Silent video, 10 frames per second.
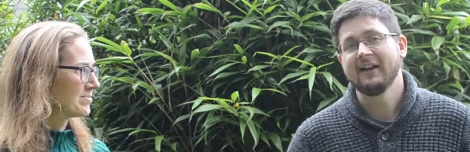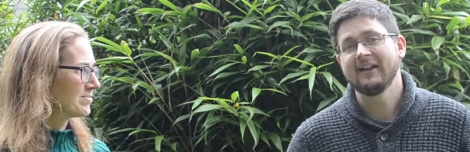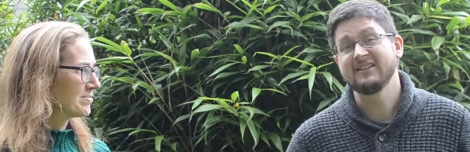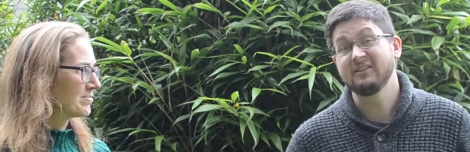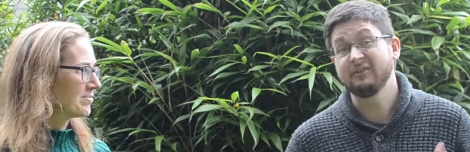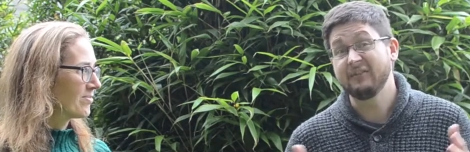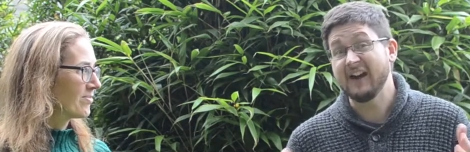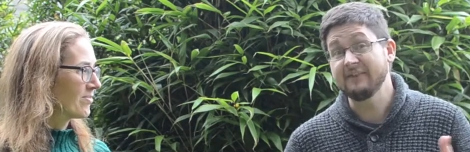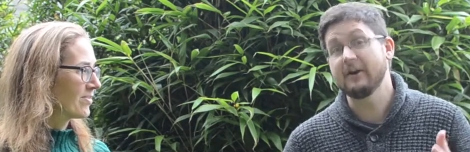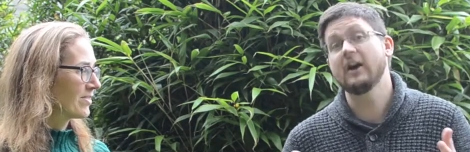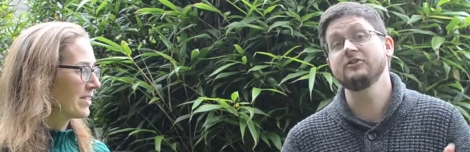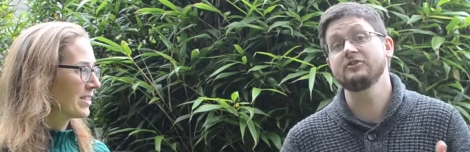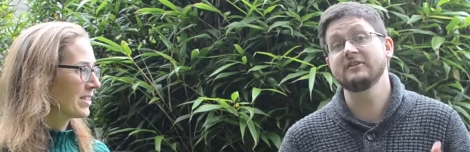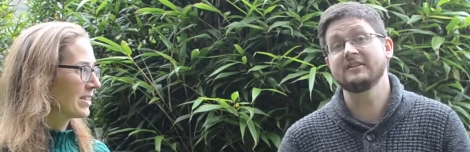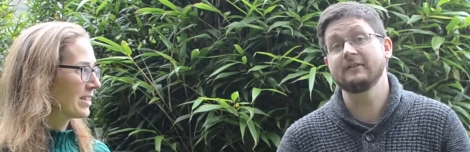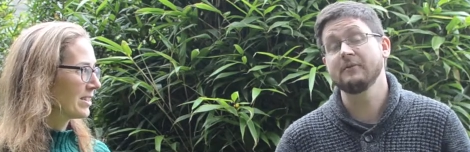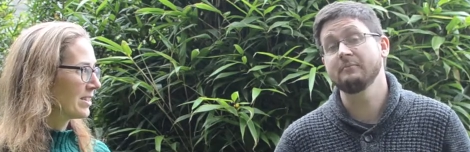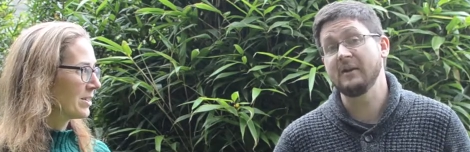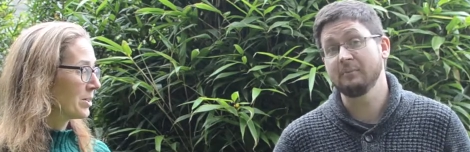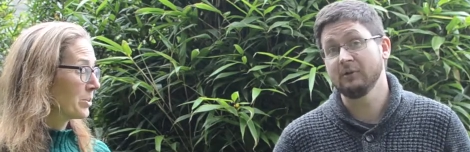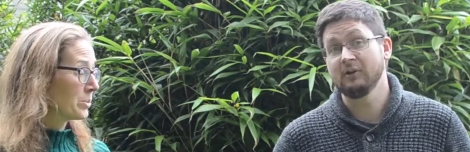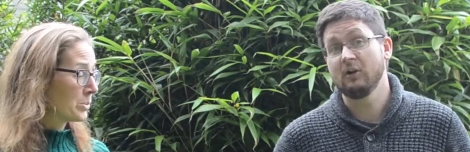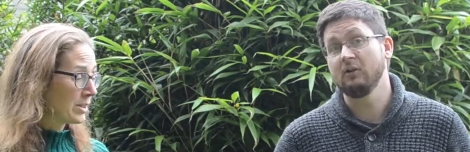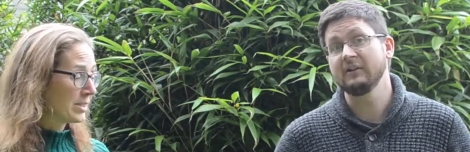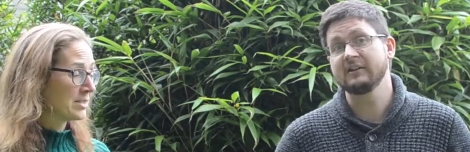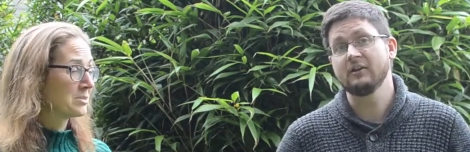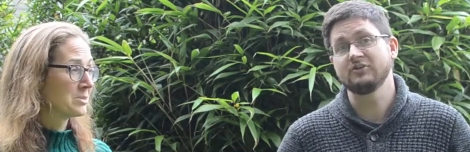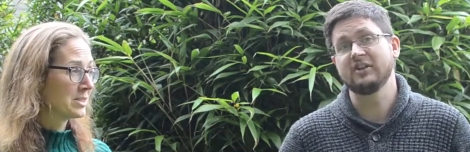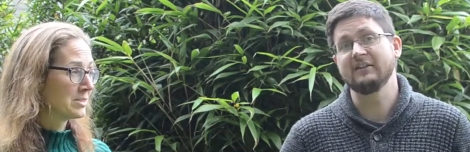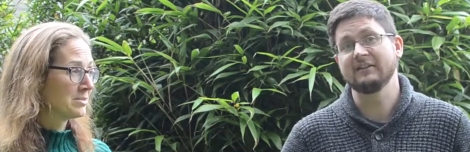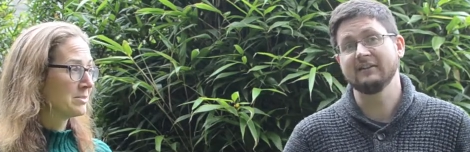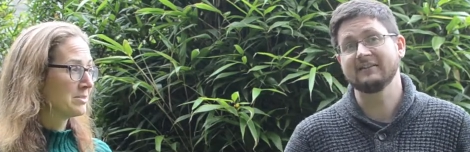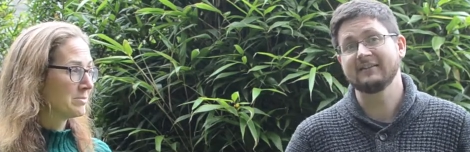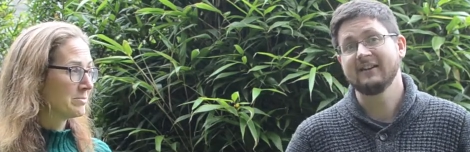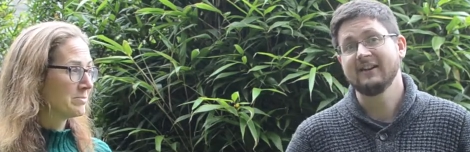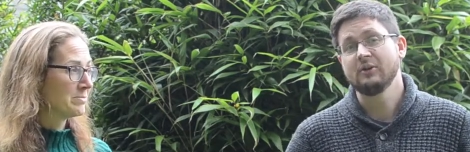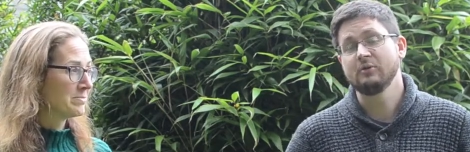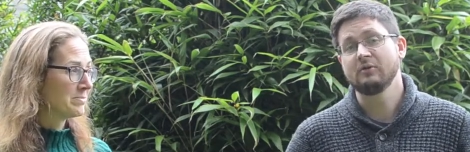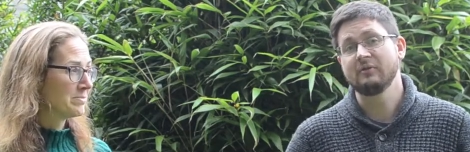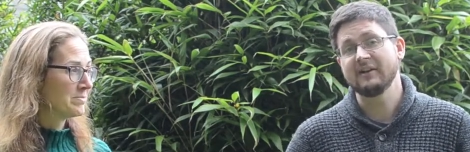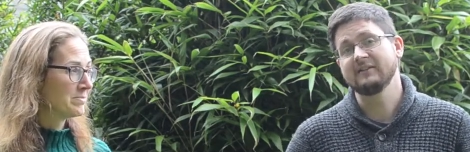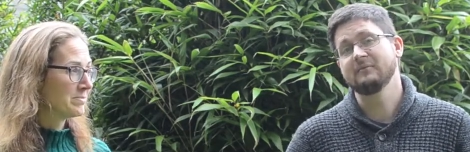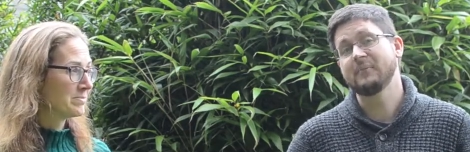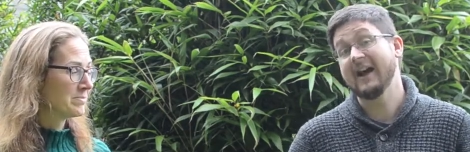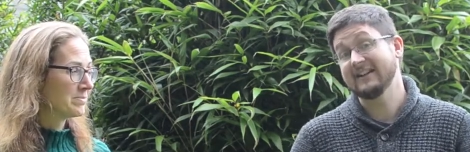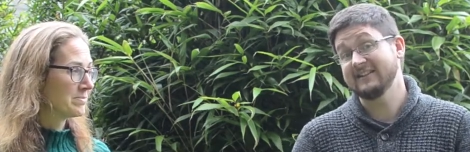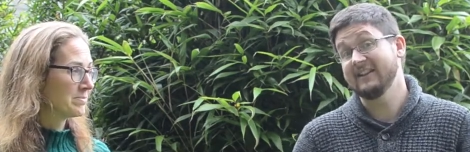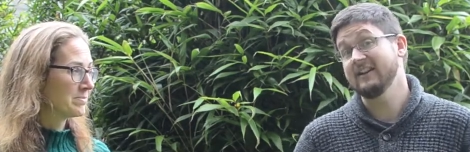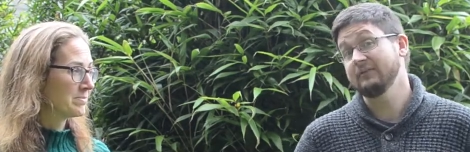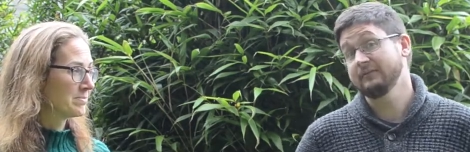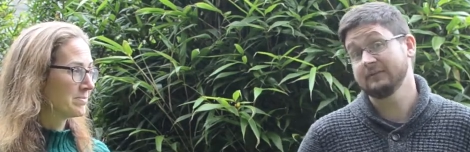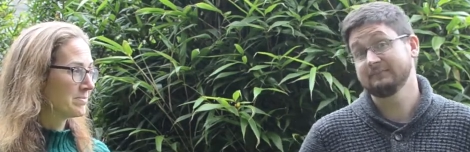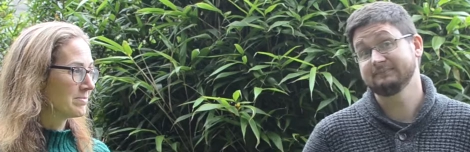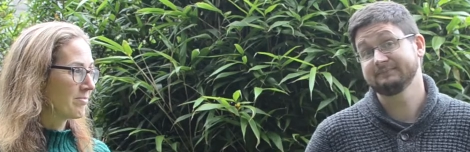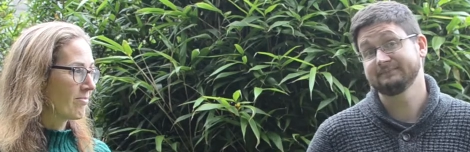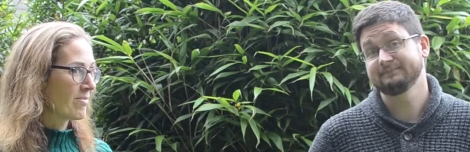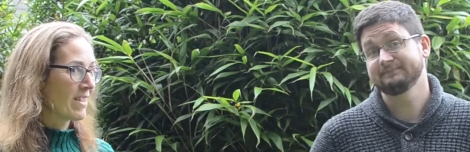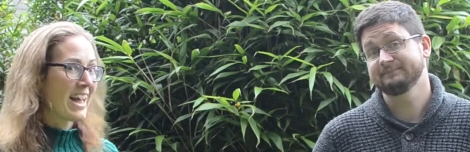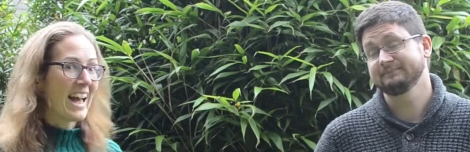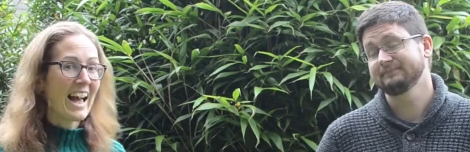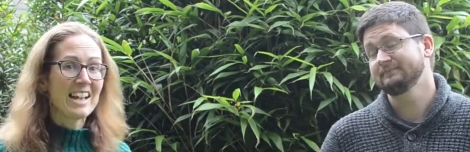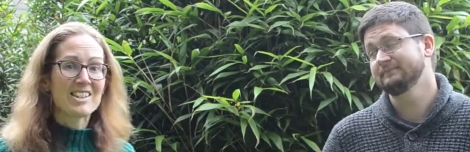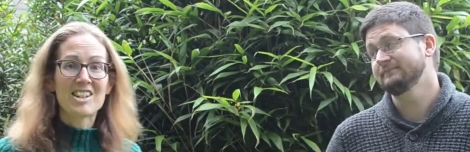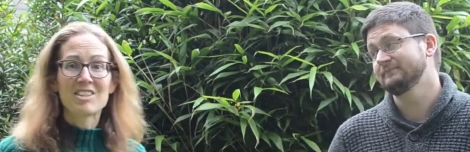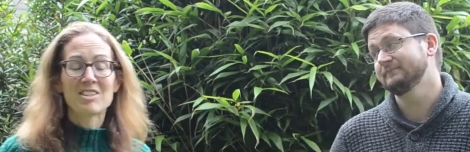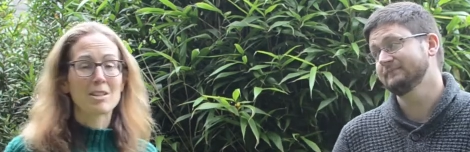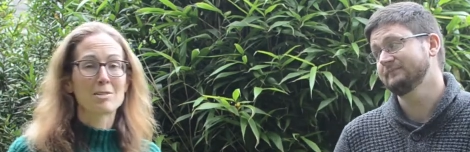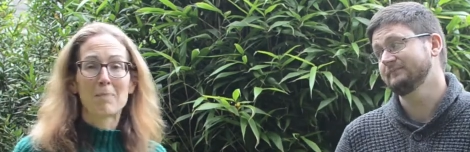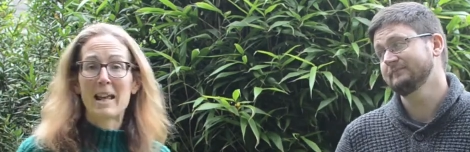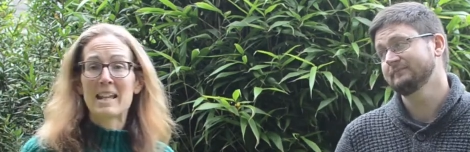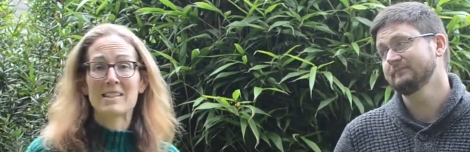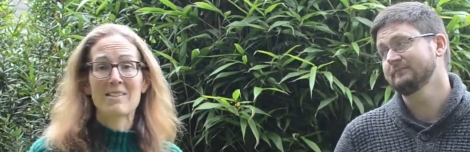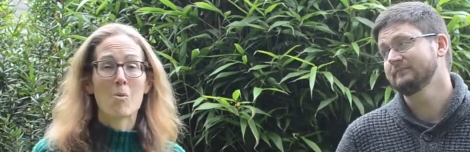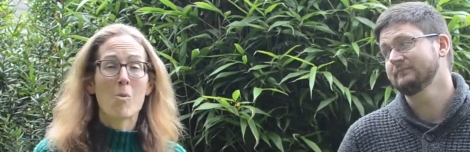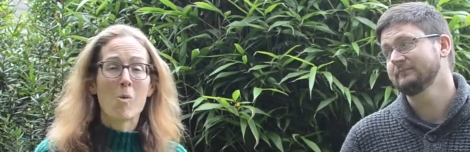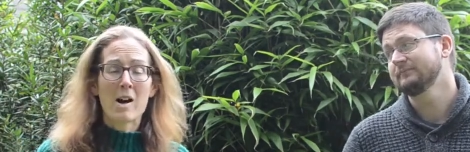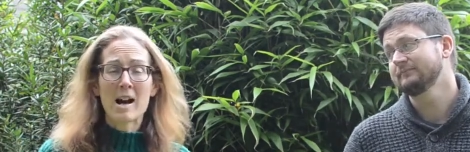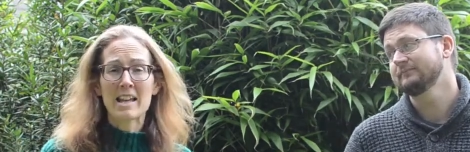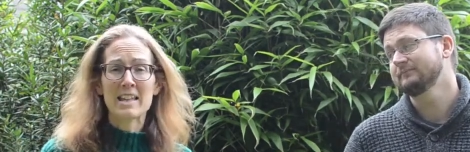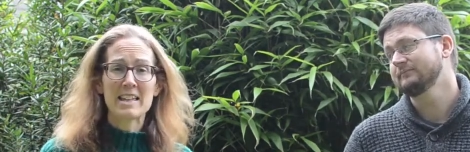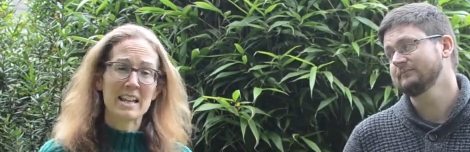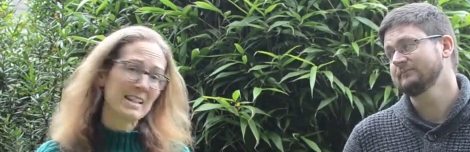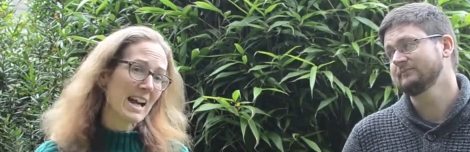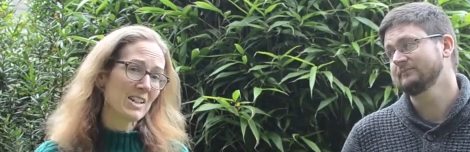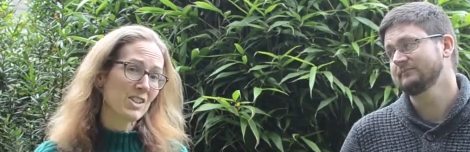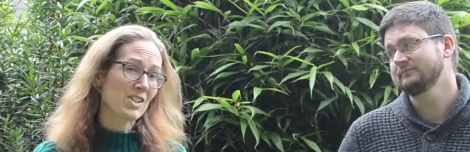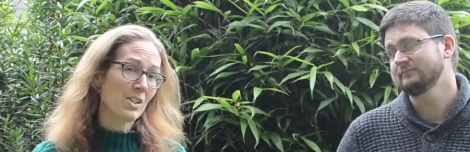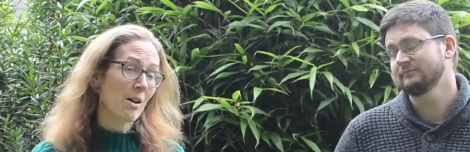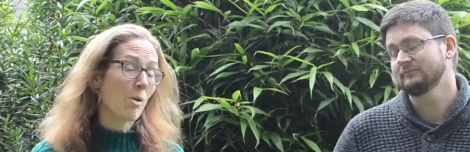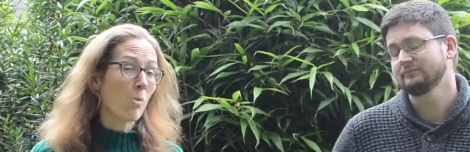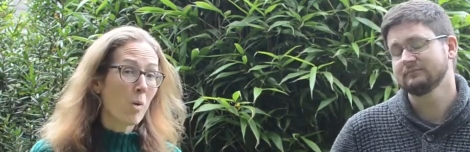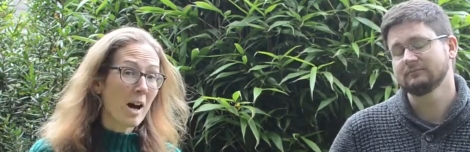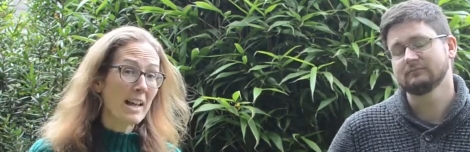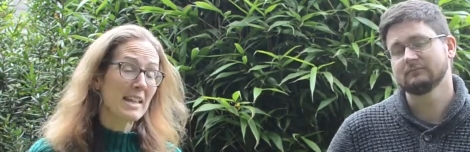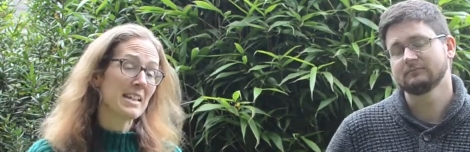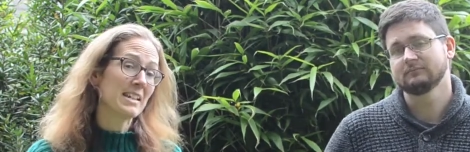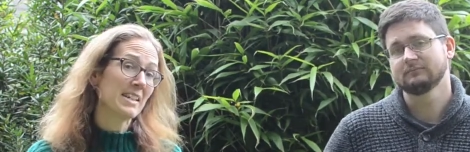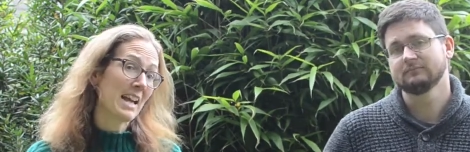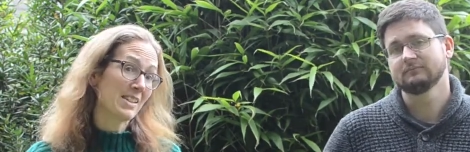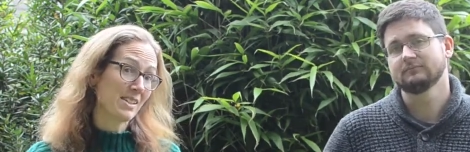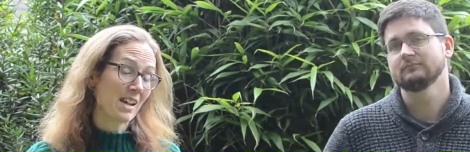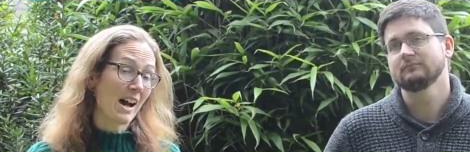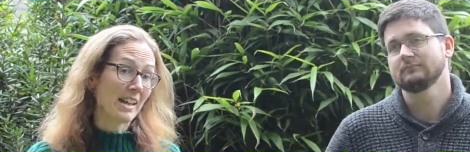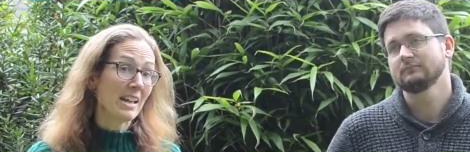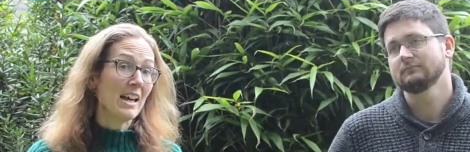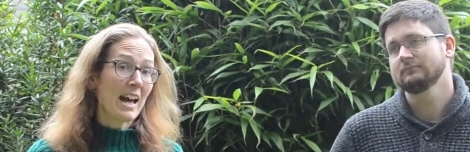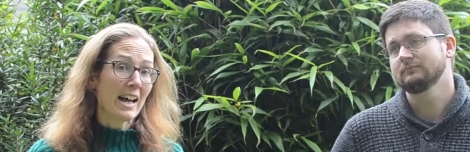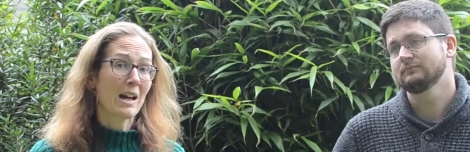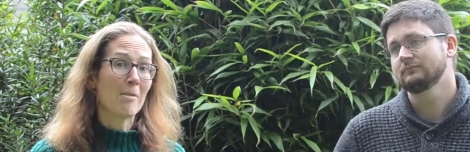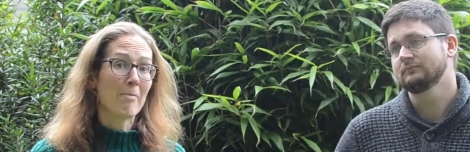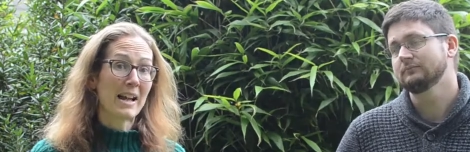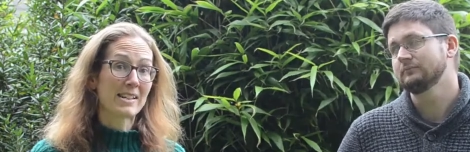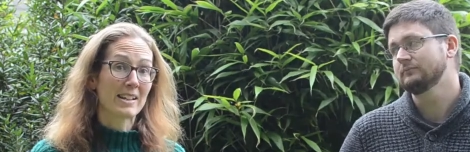Speaker 1: until 500 different people all saw Jesus who had risen back to life.
Speaker 2: And Jesus explained to them why he had had to do it, why he had had to die and come back to